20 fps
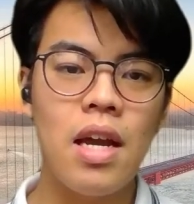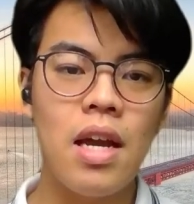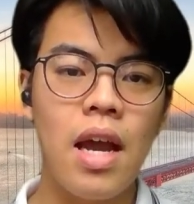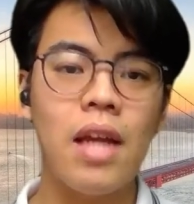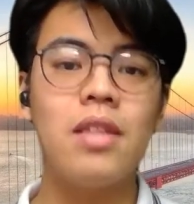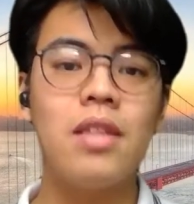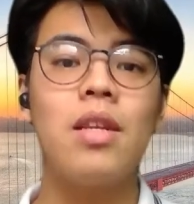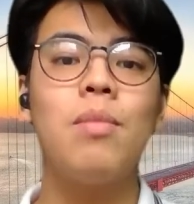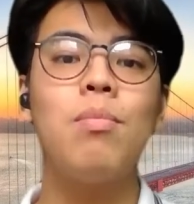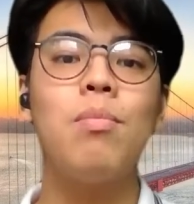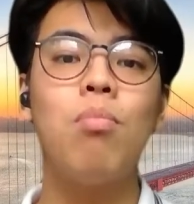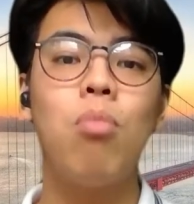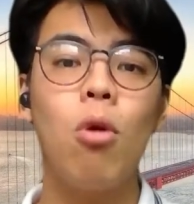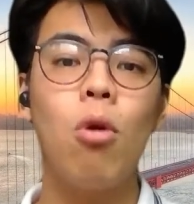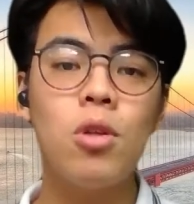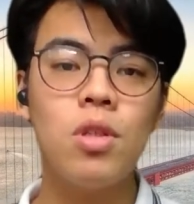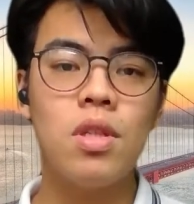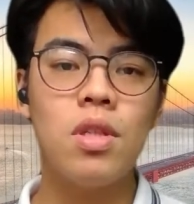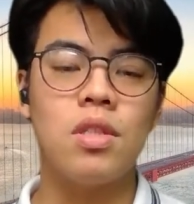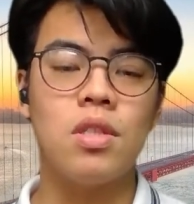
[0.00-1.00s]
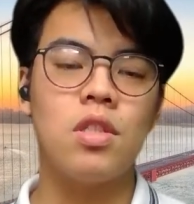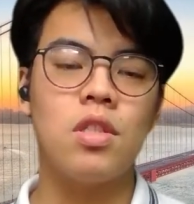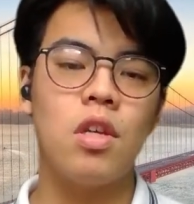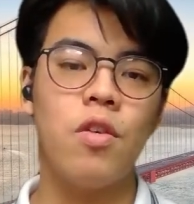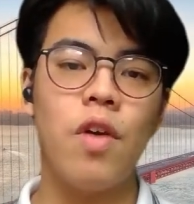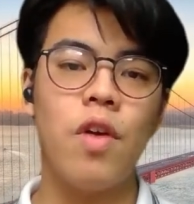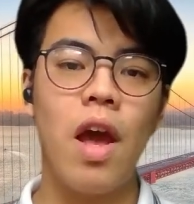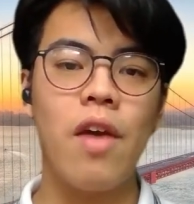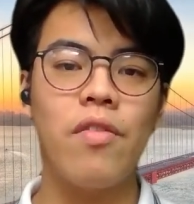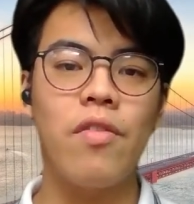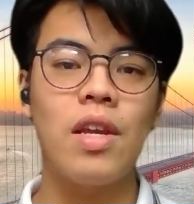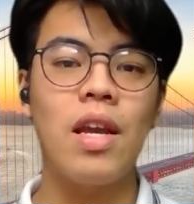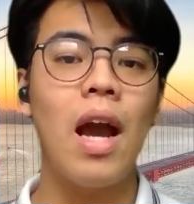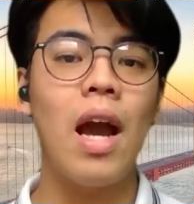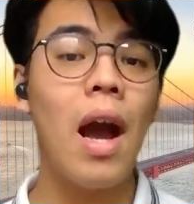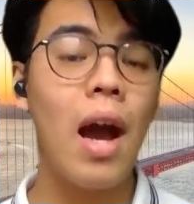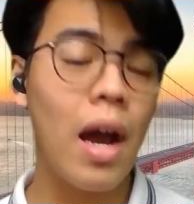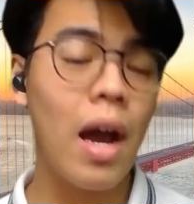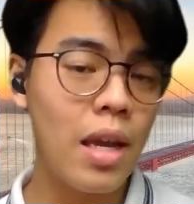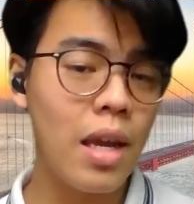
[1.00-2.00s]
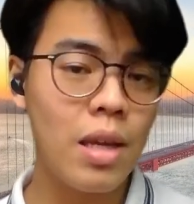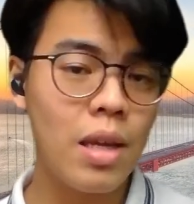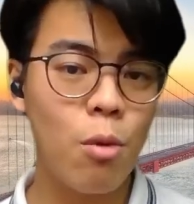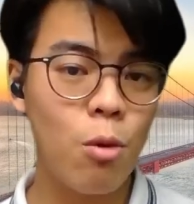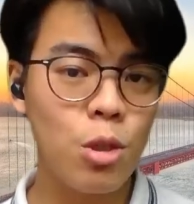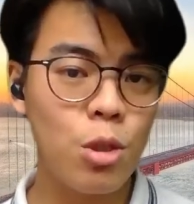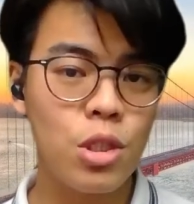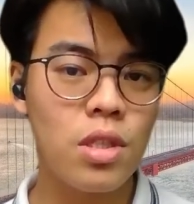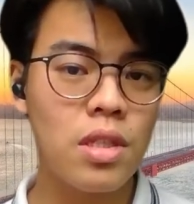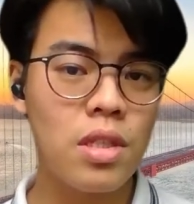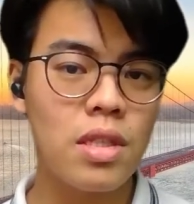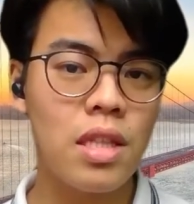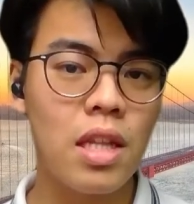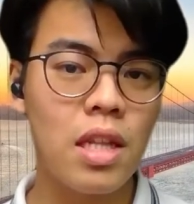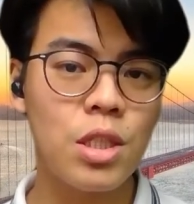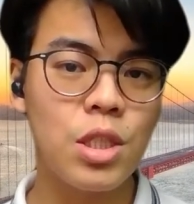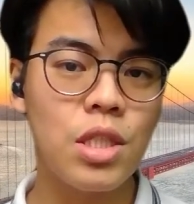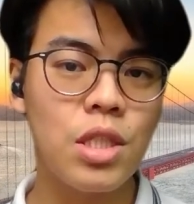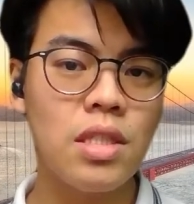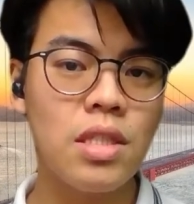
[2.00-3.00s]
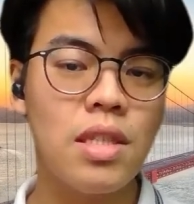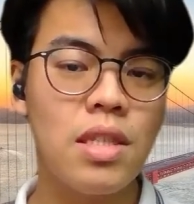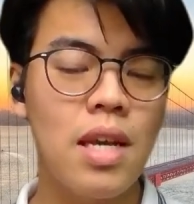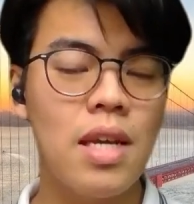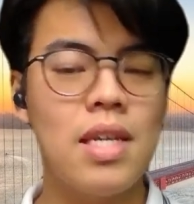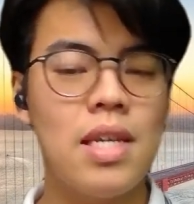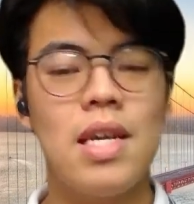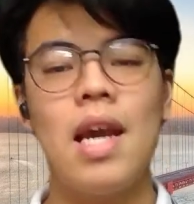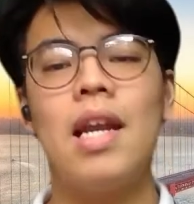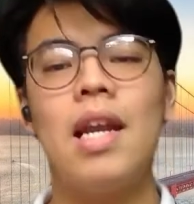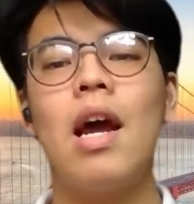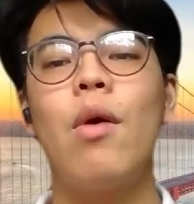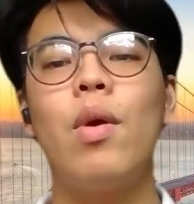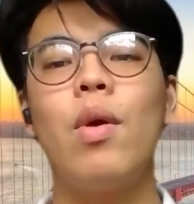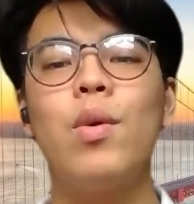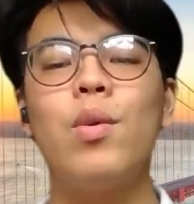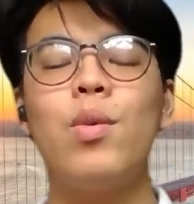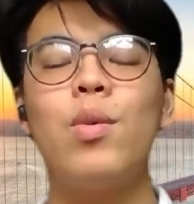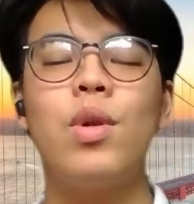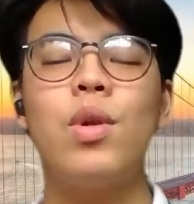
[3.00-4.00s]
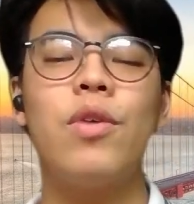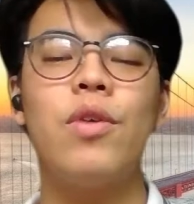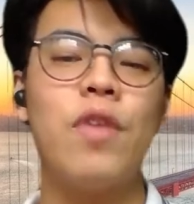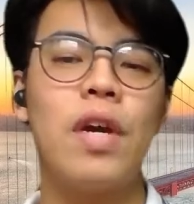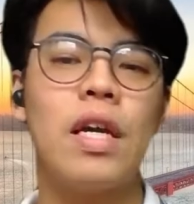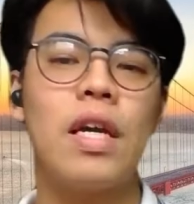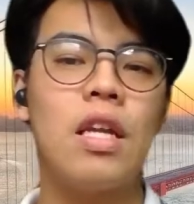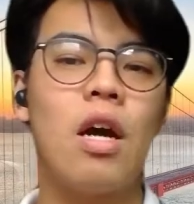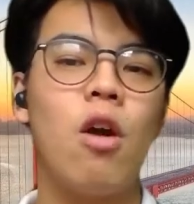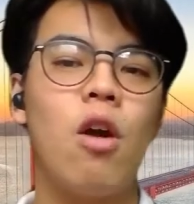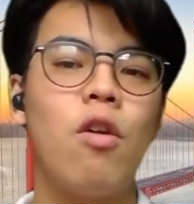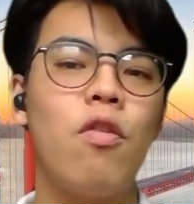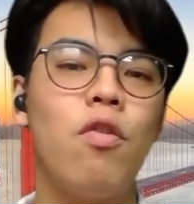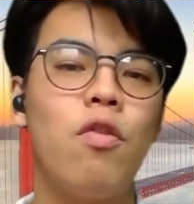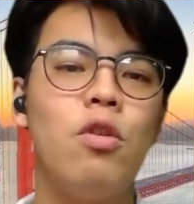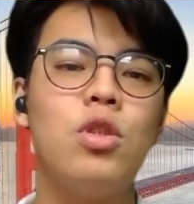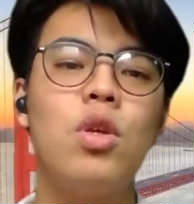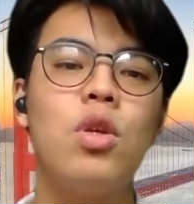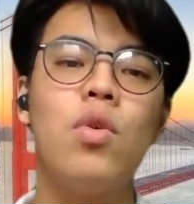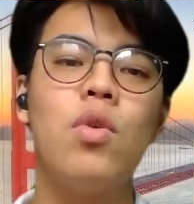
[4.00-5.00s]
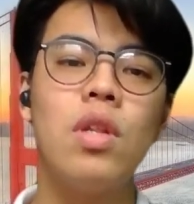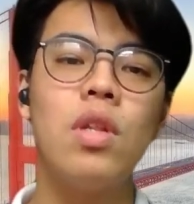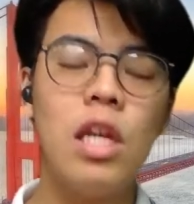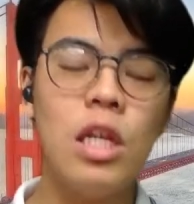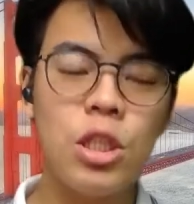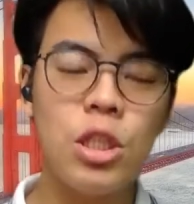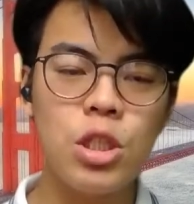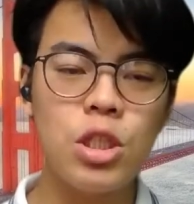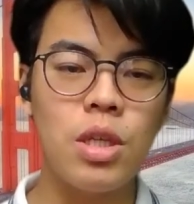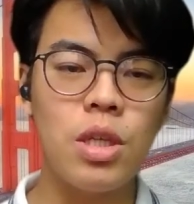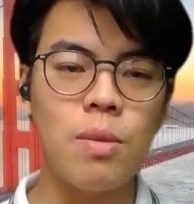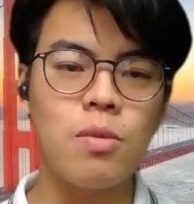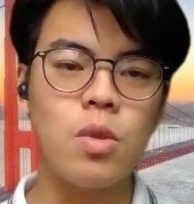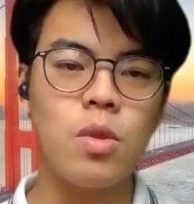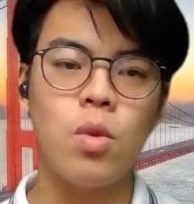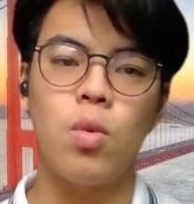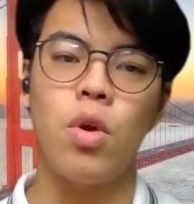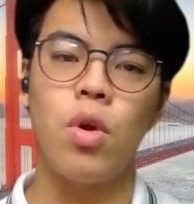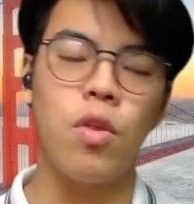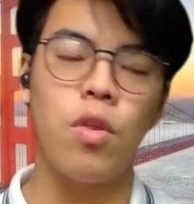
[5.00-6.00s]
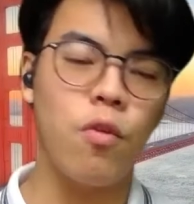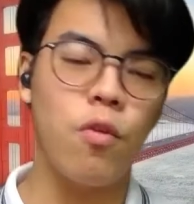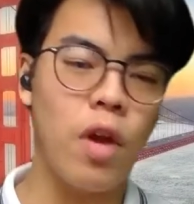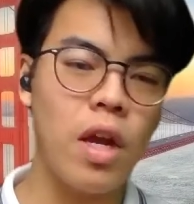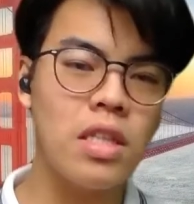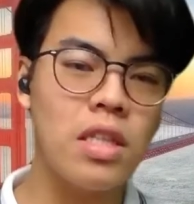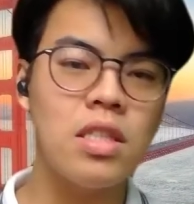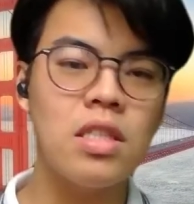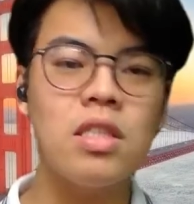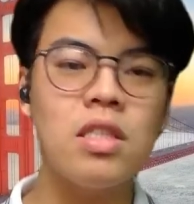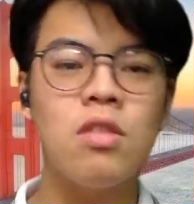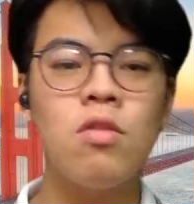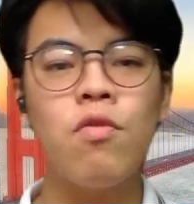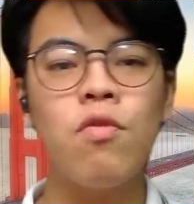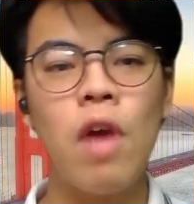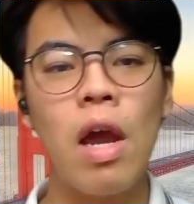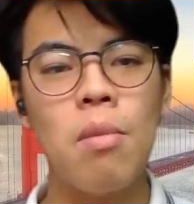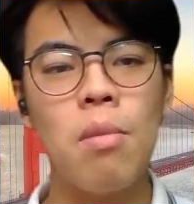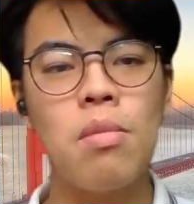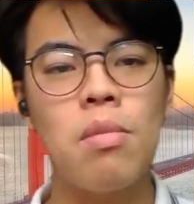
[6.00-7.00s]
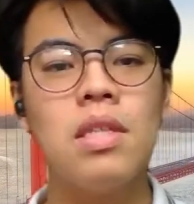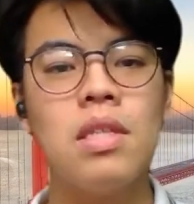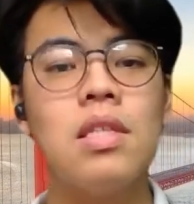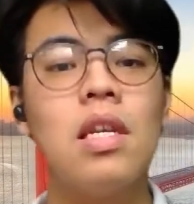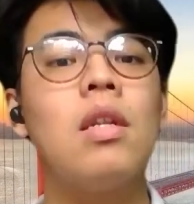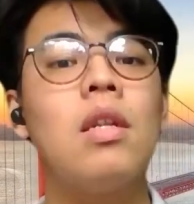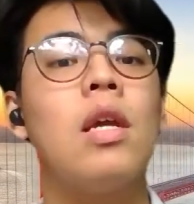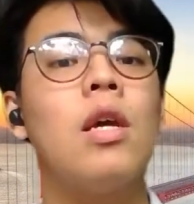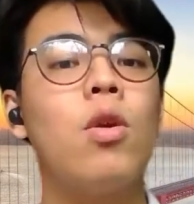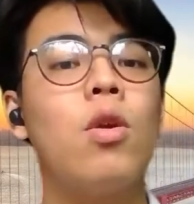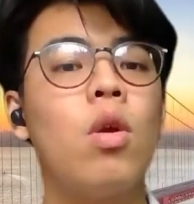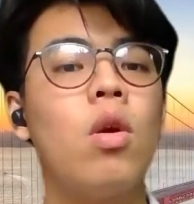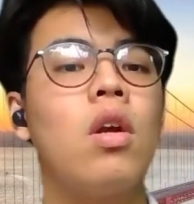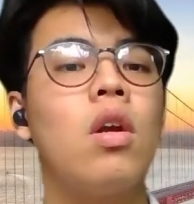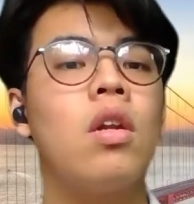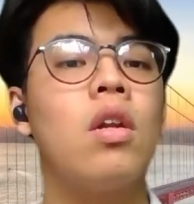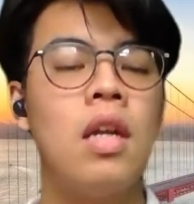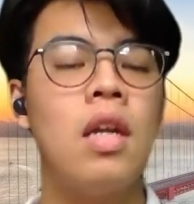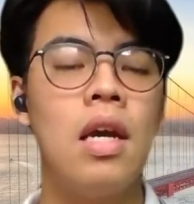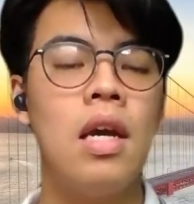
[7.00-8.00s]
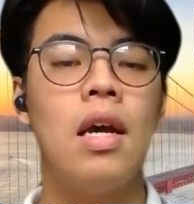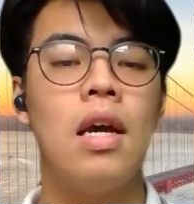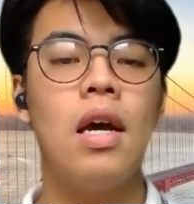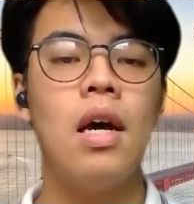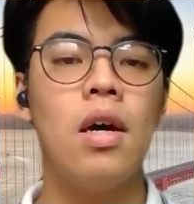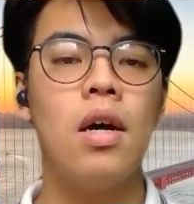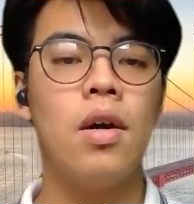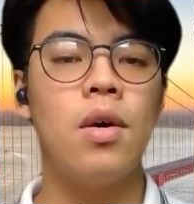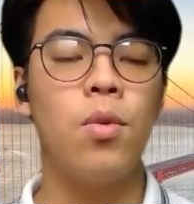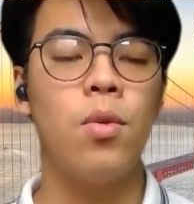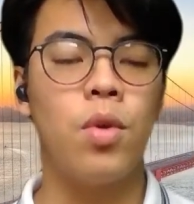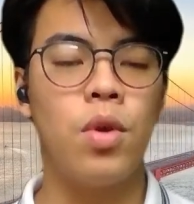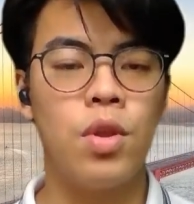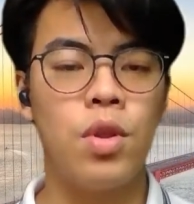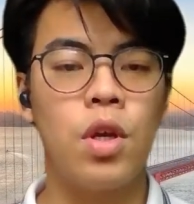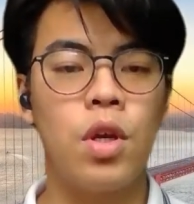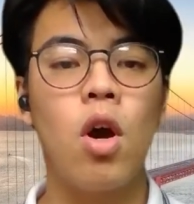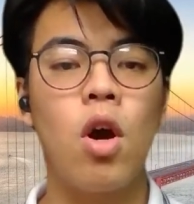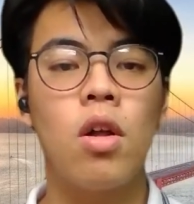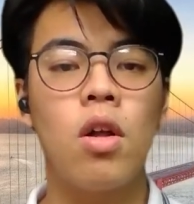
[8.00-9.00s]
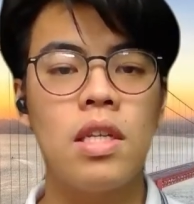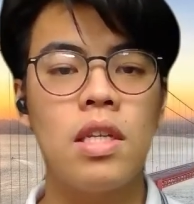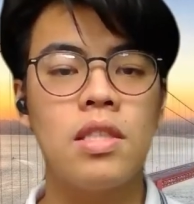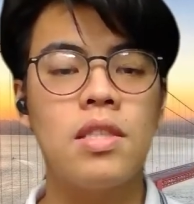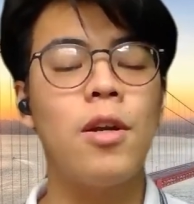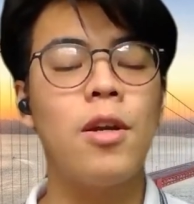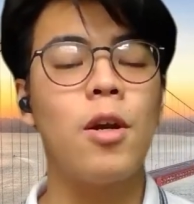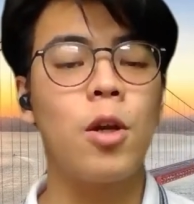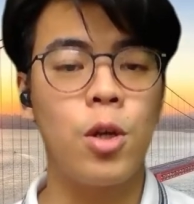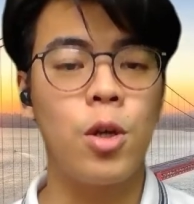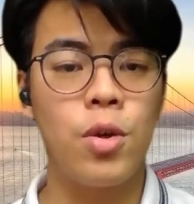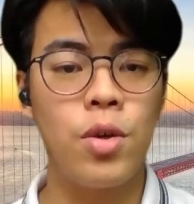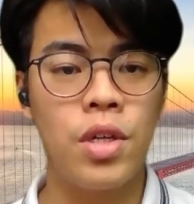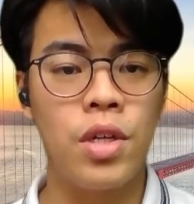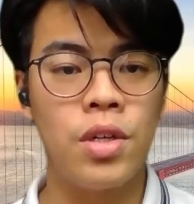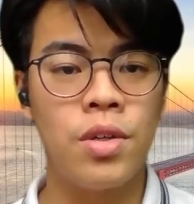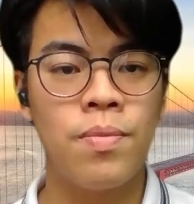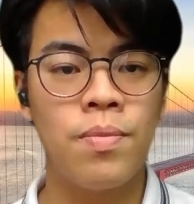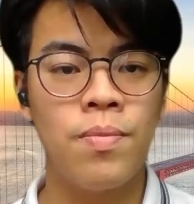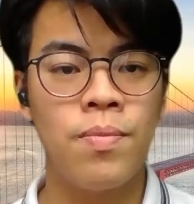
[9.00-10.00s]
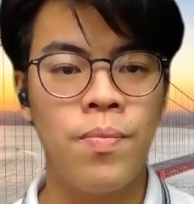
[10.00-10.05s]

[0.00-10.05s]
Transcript: and the importance of having high emotional intelligence and how it would affect our future relationships with friends, families, and later on with the colleagues in our career.